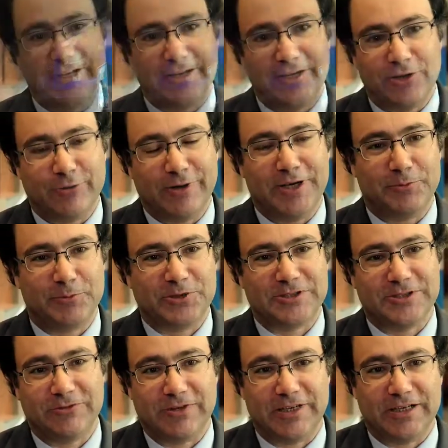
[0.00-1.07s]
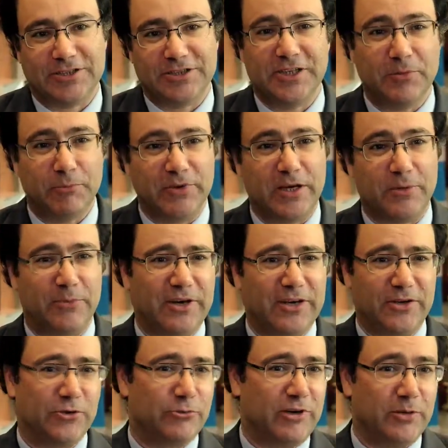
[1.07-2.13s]
getting 20% reduction in
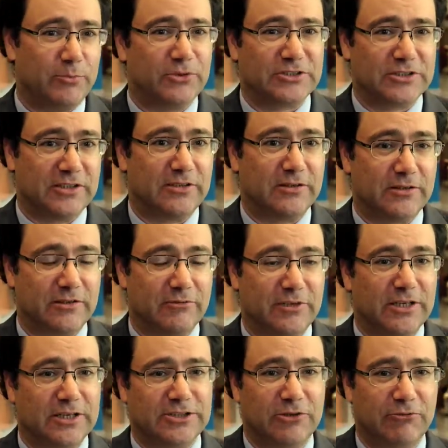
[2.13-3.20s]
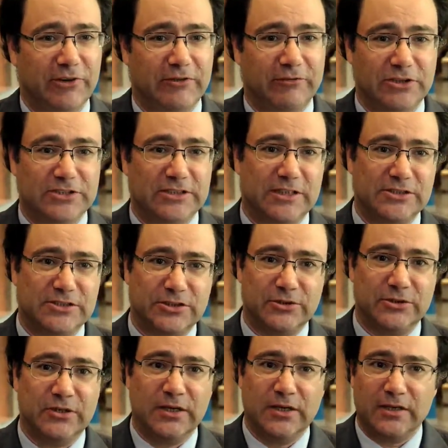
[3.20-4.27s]
BMI and 20% reduction weight, which tells
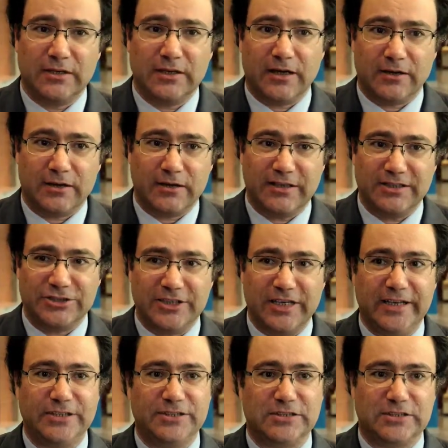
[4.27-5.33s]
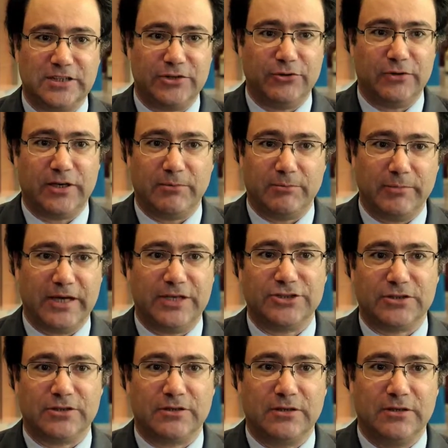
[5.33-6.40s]
you that the changes that you can
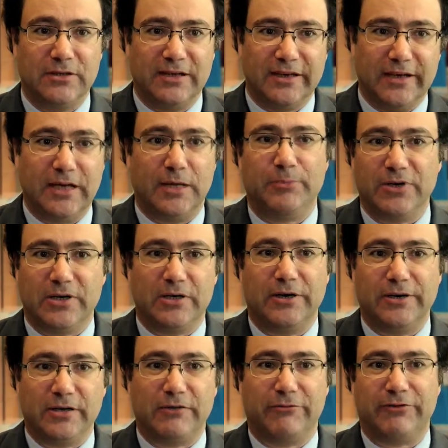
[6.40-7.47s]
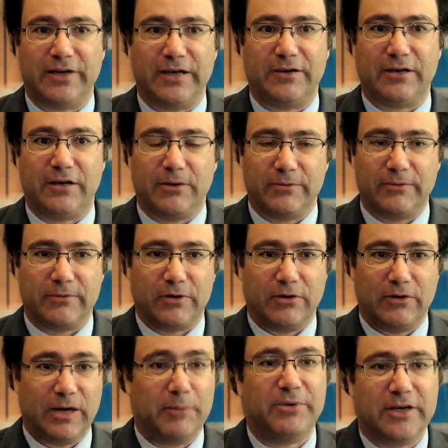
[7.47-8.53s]
measure in epicardial fat
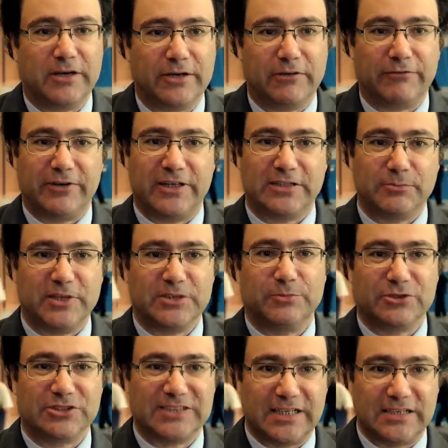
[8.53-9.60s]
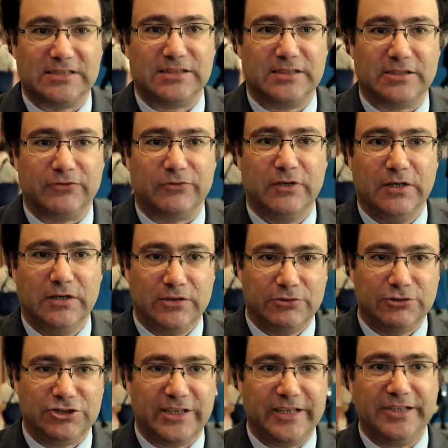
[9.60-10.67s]
or epicardial fat is much more sensitive
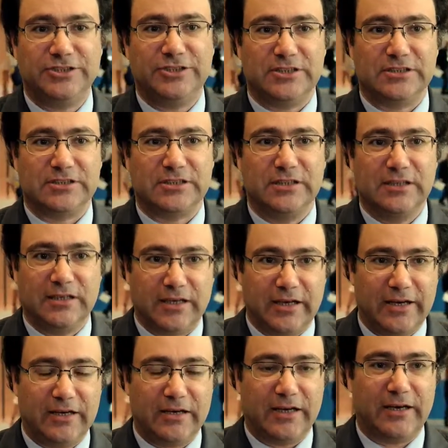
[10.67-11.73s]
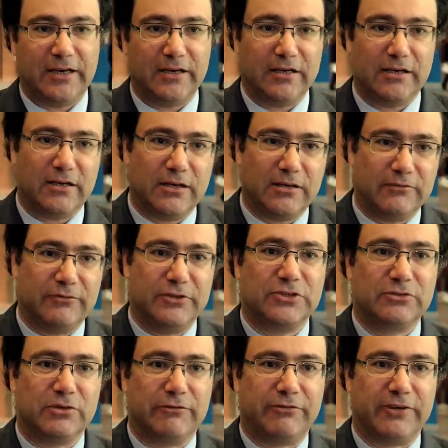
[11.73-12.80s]
to changes in
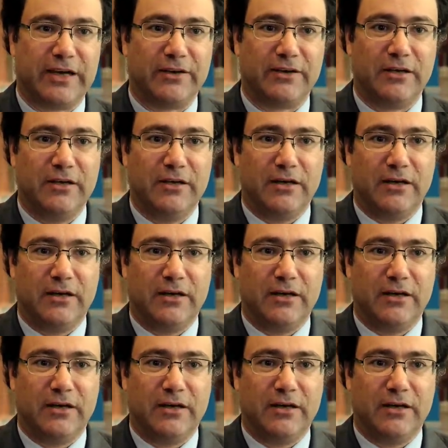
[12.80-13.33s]
visceral fat